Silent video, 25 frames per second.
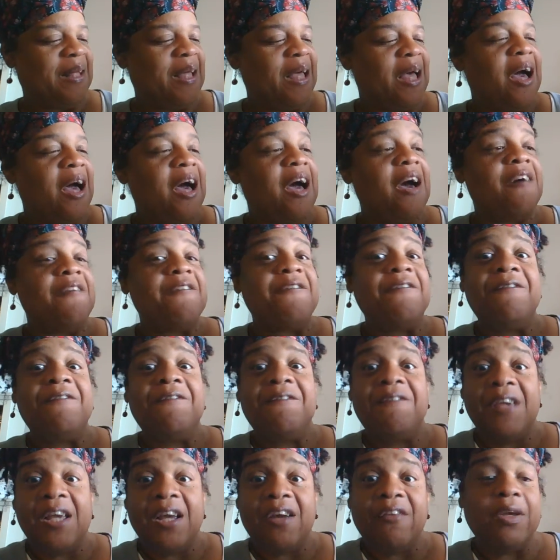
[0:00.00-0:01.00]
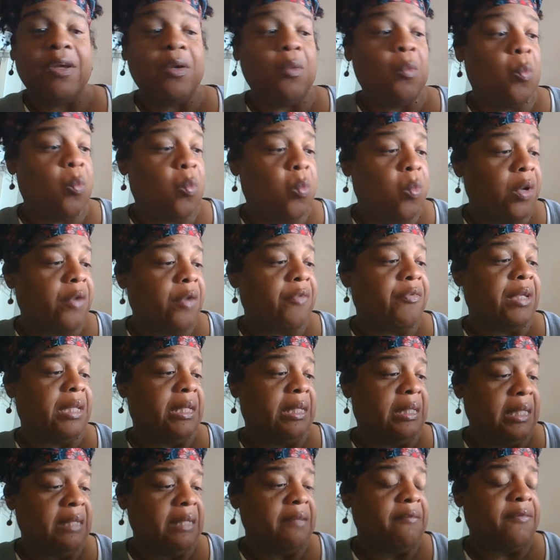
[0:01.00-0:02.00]
A very worried
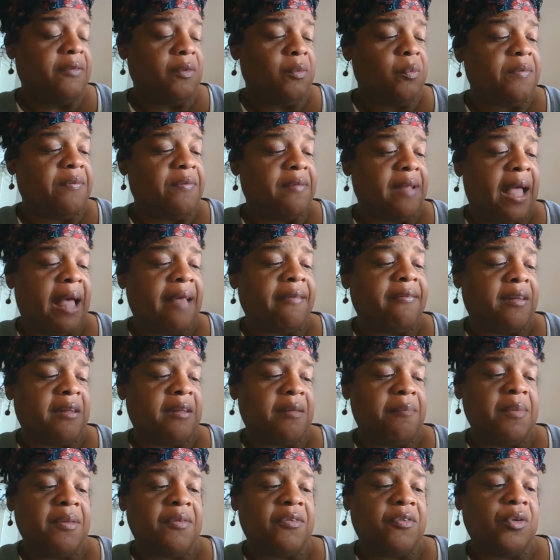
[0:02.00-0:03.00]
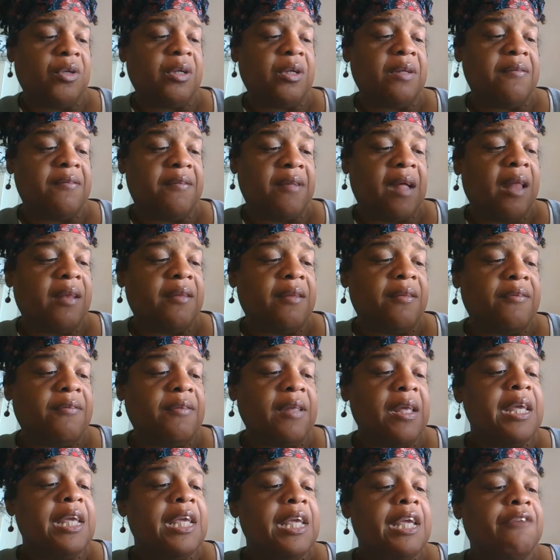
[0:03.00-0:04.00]
Lisa was asking Mr. Gonzalez
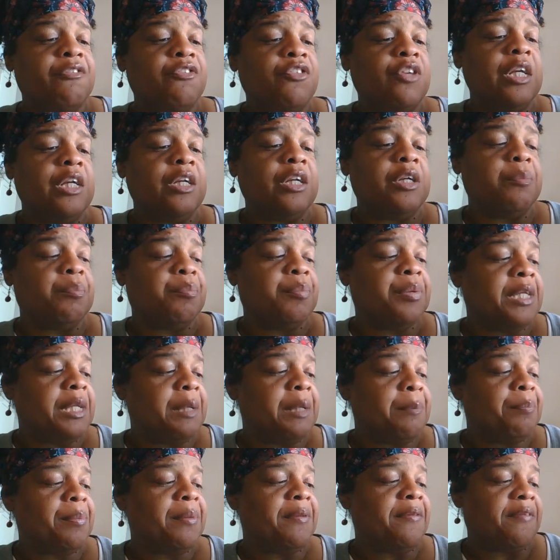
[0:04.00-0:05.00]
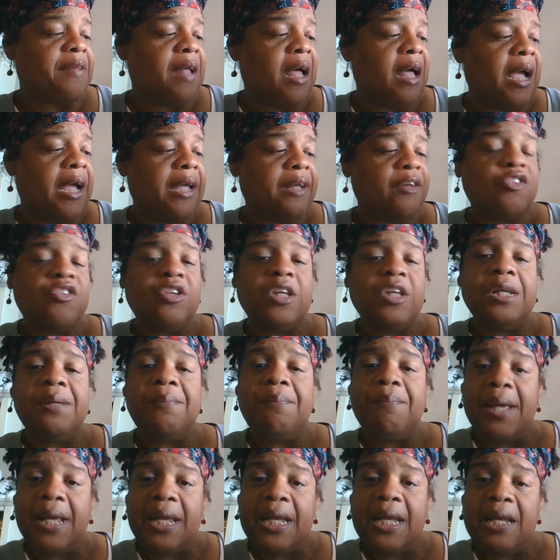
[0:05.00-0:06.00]
if she could put up a sign she
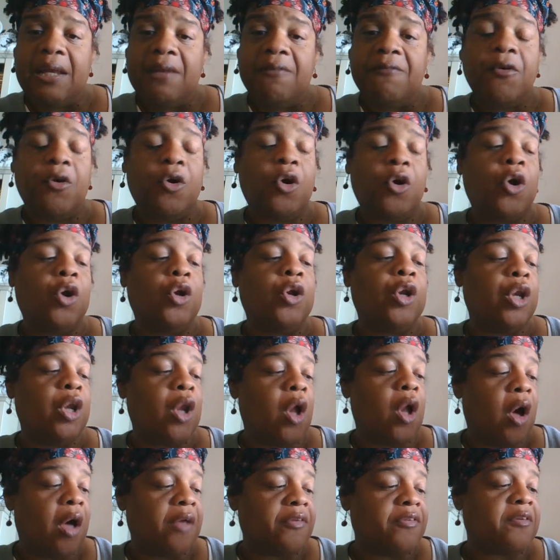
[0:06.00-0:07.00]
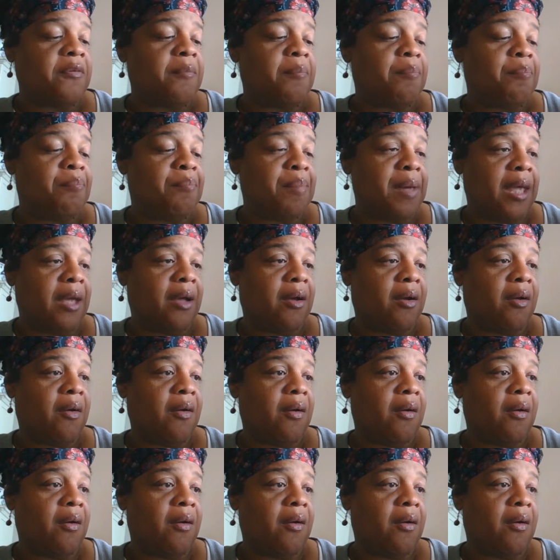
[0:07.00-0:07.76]
made for her lost bear.